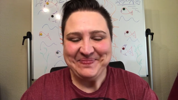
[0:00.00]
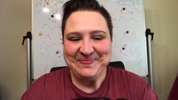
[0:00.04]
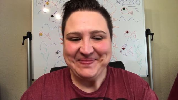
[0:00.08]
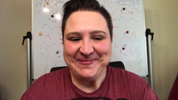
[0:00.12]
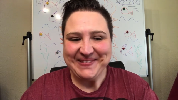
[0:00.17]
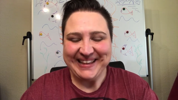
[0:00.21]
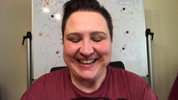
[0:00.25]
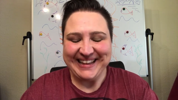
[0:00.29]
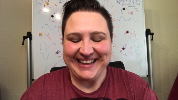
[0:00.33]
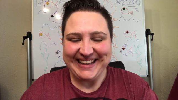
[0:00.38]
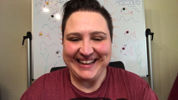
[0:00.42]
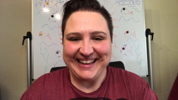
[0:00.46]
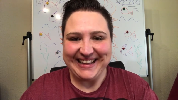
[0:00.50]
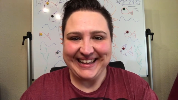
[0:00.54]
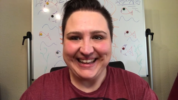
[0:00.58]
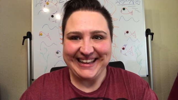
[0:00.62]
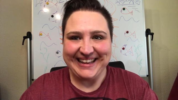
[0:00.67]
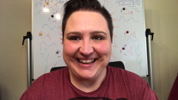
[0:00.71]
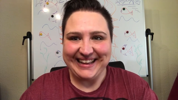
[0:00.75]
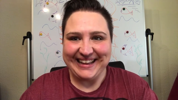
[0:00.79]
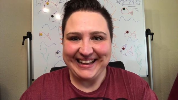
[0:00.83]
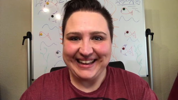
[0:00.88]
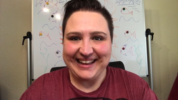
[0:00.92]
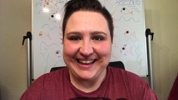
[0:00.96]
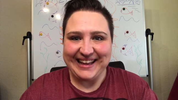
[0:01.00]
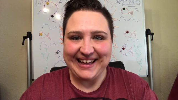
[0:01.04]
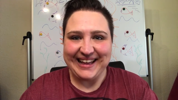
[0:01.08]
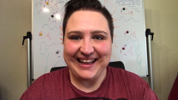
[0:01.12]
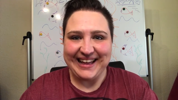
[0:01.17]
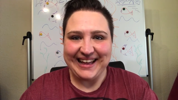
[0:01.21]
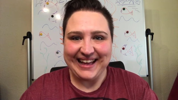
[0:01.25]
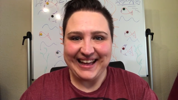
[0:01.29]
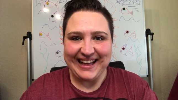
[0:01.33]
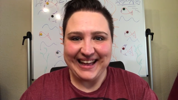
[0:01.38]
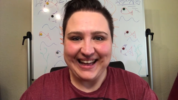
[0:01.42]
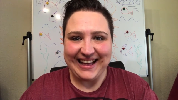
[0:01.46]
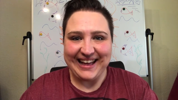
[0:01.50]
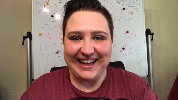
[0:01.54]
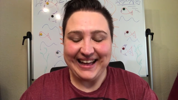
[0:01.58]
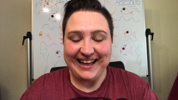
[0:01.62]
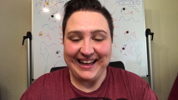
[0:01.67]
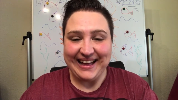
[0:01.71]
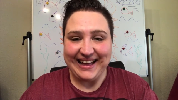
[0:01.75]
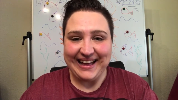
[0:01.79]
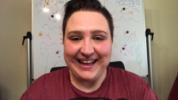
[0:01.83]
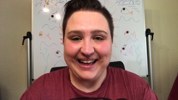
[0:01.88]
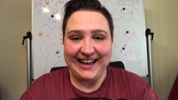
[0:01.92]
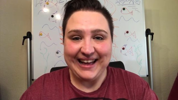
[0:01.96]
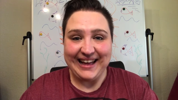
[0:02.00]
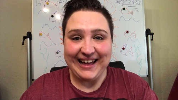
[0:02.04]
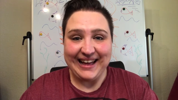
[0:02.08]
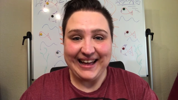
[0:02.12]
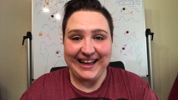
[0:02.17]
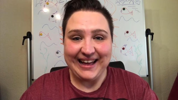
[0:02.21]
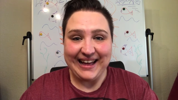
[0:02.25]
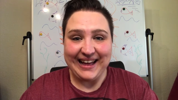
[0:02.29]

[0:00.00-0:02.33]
(silence)